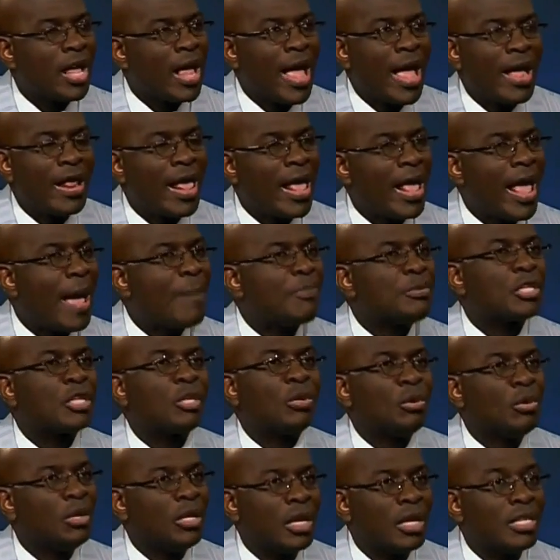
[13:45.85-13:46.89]

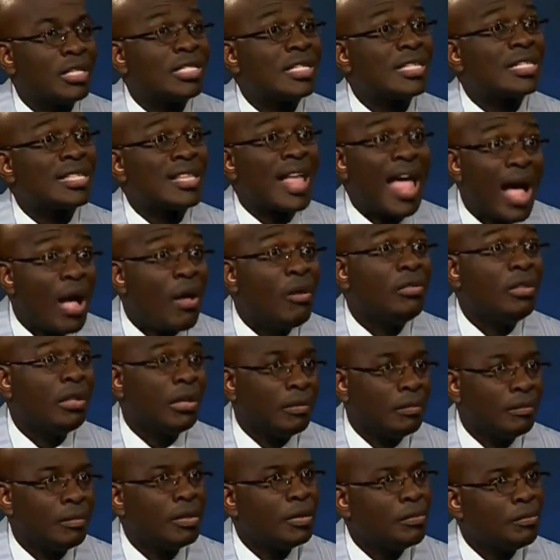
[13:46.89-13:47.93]
absolutely
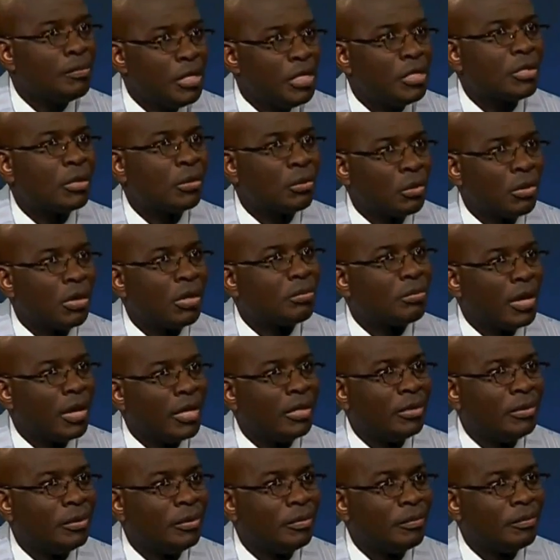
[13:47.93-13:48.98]
astounding piece of work by
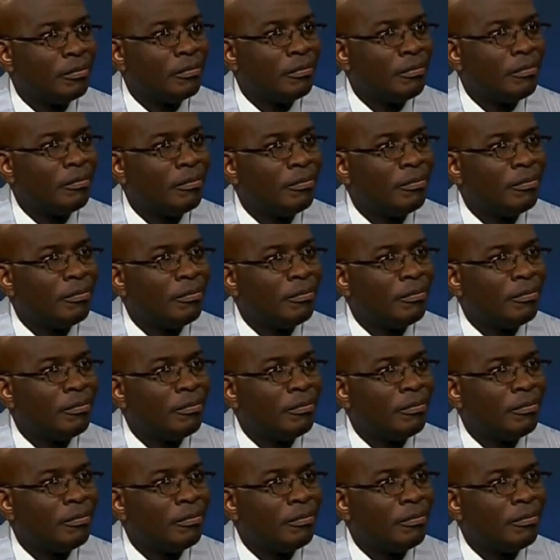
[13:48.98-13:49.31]
you.